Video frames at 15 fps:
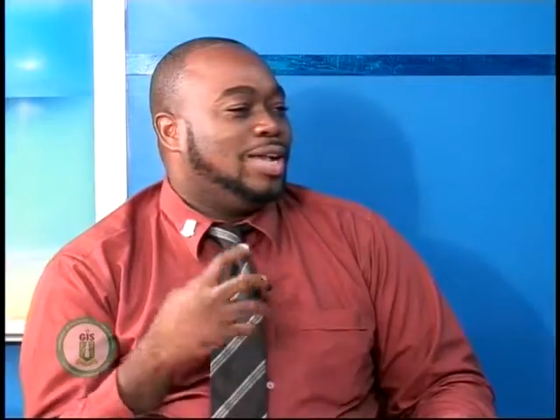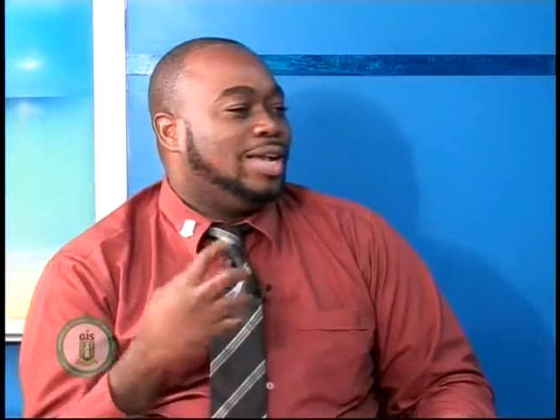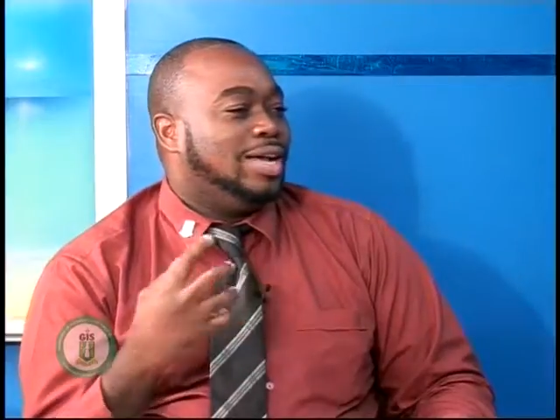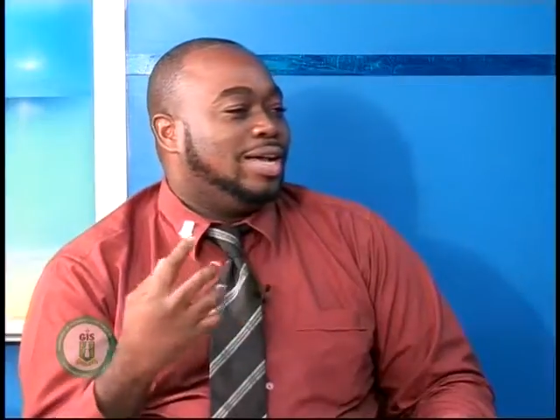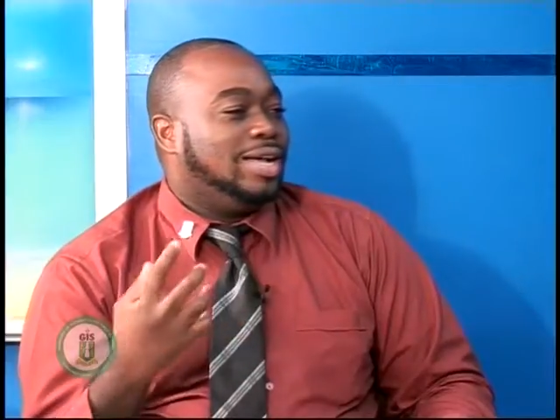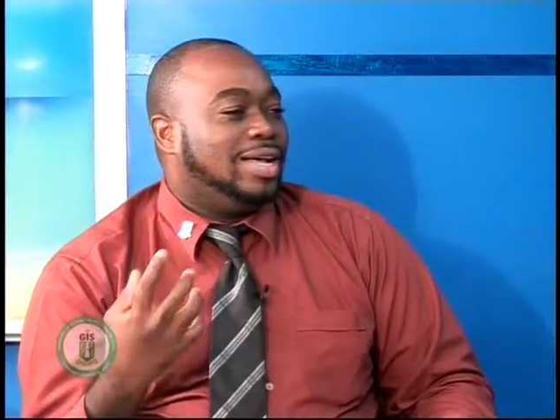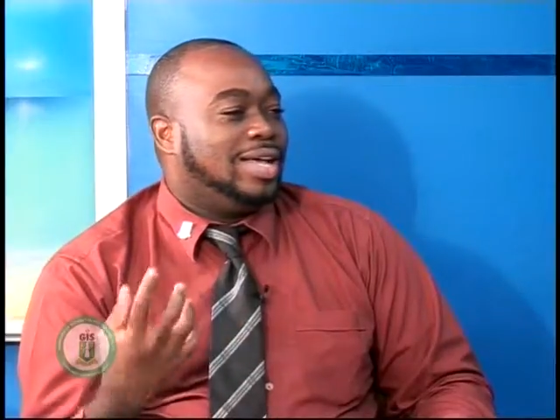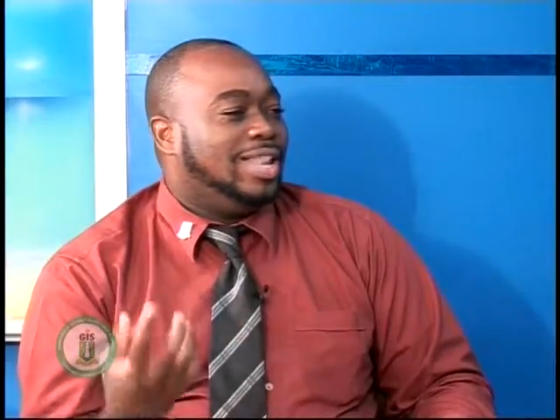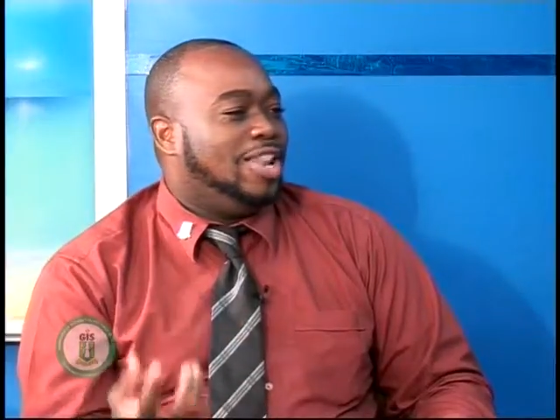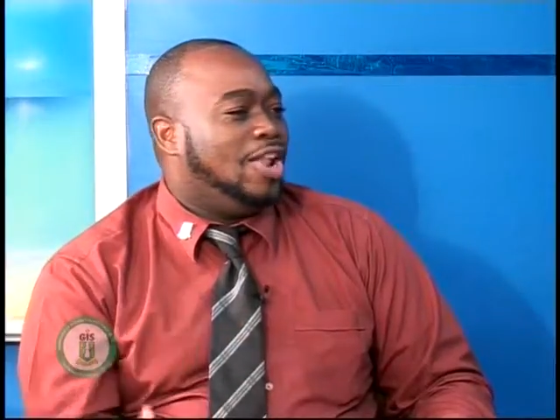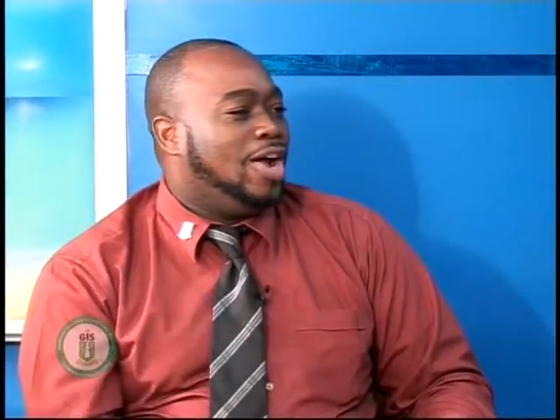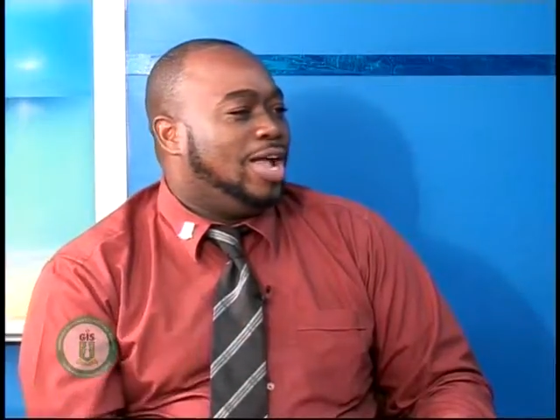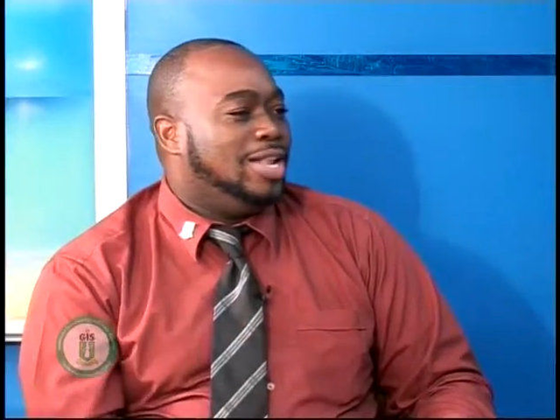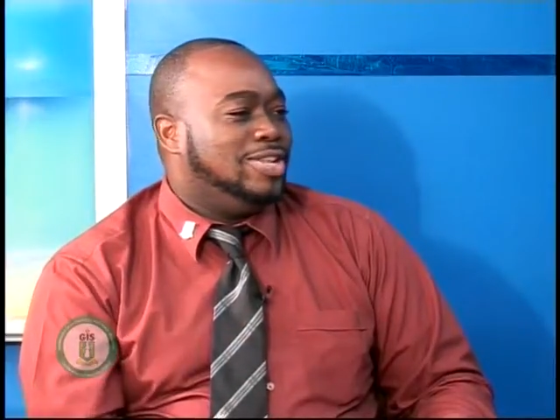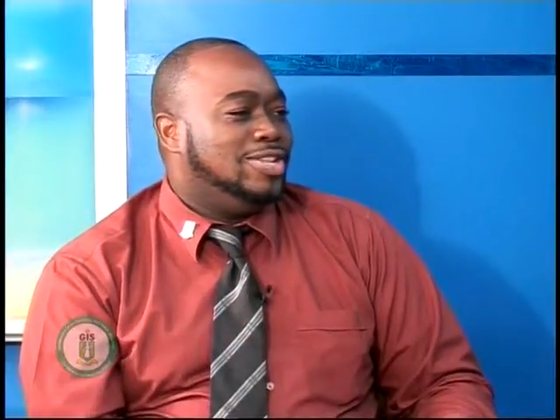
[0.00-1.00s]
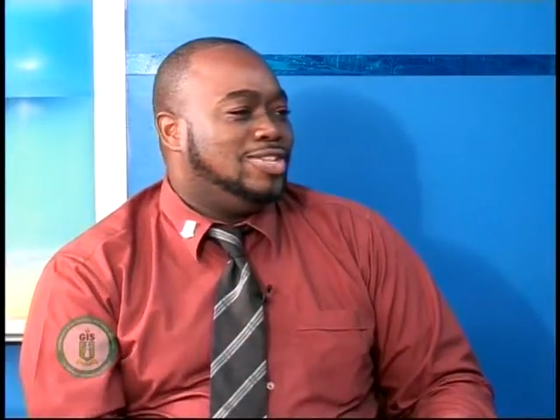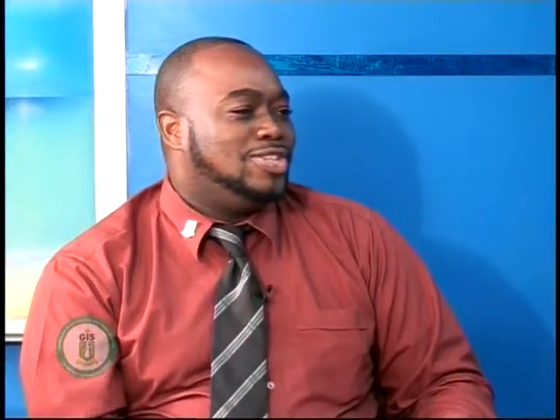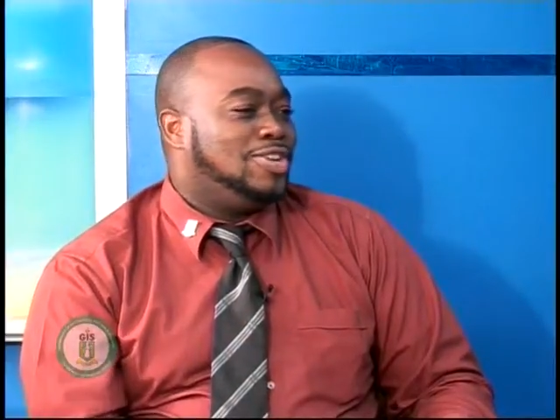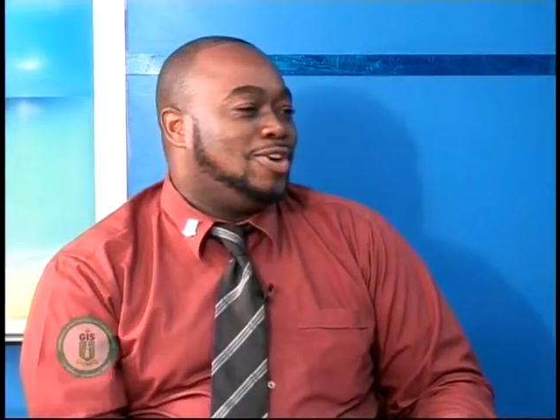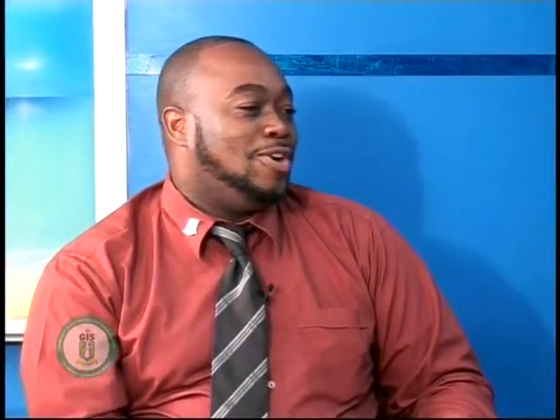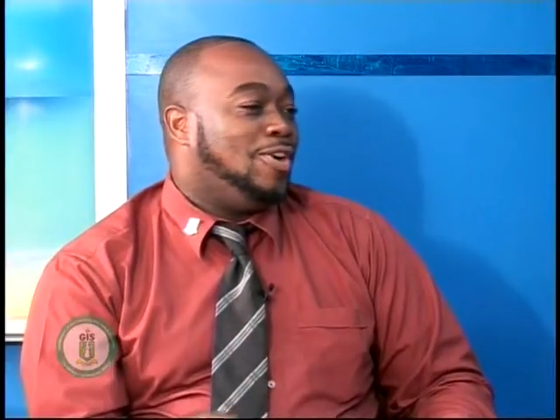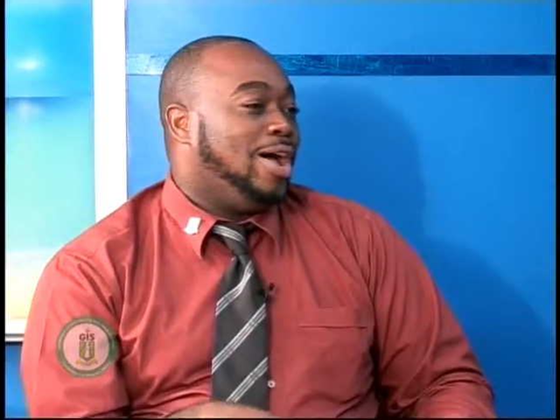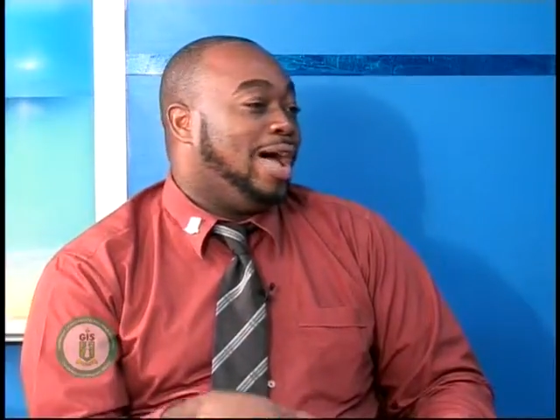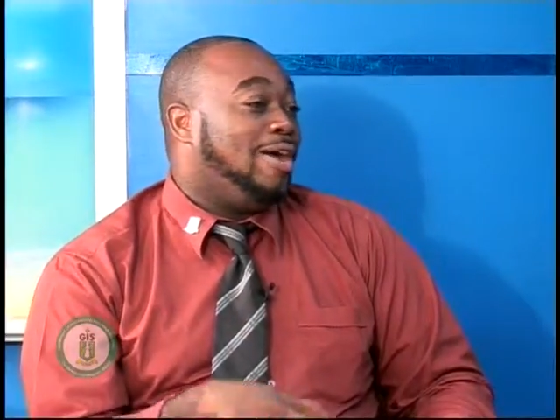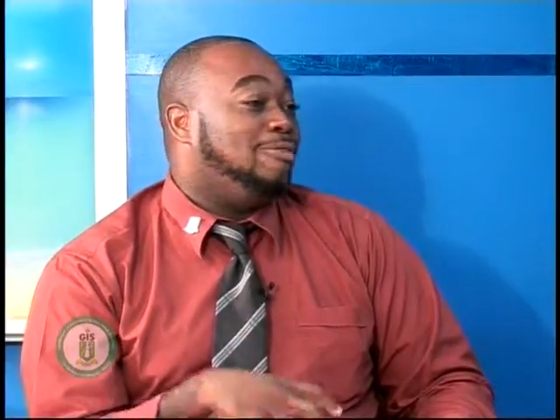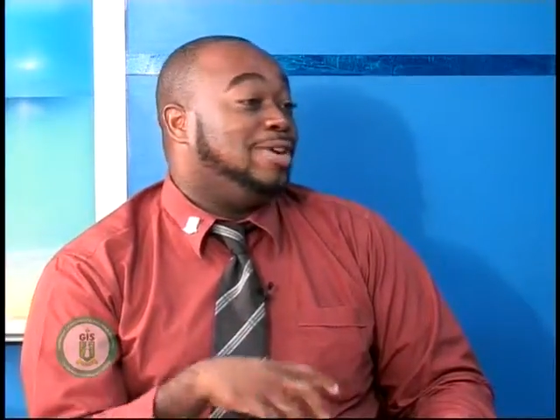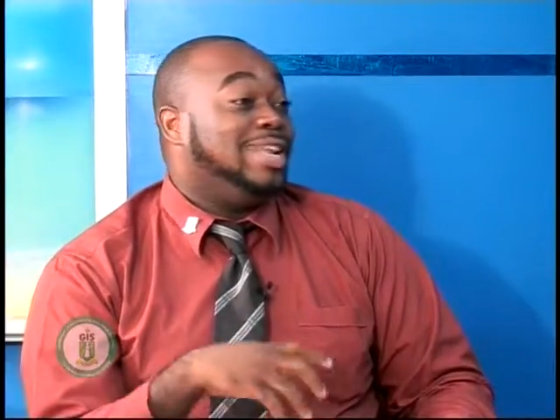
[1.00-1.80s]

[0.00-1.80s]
a lunch, or have